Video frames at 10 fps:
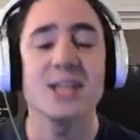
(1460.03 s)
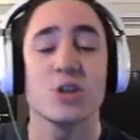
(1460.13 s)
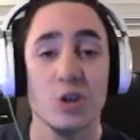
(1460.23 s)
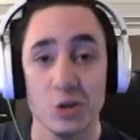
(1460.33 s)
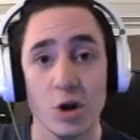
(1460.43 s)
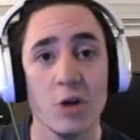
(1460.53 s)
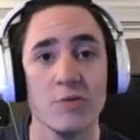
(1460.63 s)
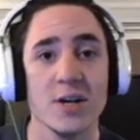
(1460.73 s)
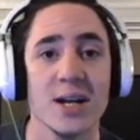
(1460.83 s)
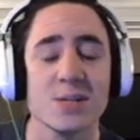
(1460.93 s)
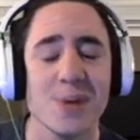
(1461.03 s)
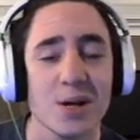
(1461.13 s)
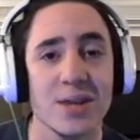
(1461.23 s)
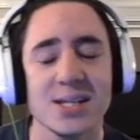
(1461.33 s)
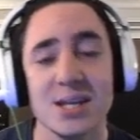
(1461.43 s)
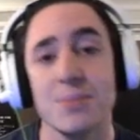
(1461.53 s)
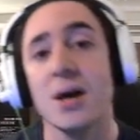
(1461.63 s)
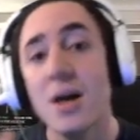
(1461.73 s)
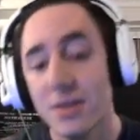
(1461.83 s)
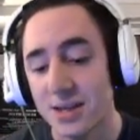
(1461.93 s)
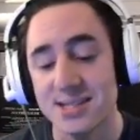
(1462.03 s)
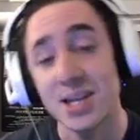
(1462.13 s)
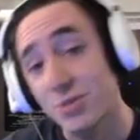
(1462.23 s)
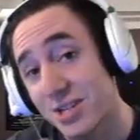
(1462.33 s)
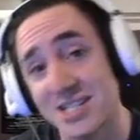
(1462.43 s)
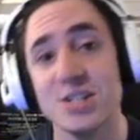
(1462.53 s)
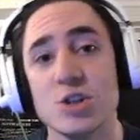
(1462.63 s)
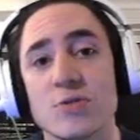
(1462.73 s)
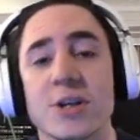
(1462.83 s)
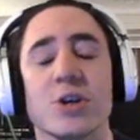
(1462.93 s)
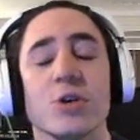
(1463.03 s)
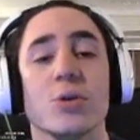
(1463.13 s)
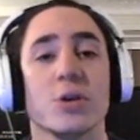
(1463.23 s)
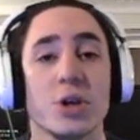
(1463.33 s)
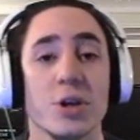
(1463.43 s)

could have got a really nice pick on that Dema. The incendiary did do really good at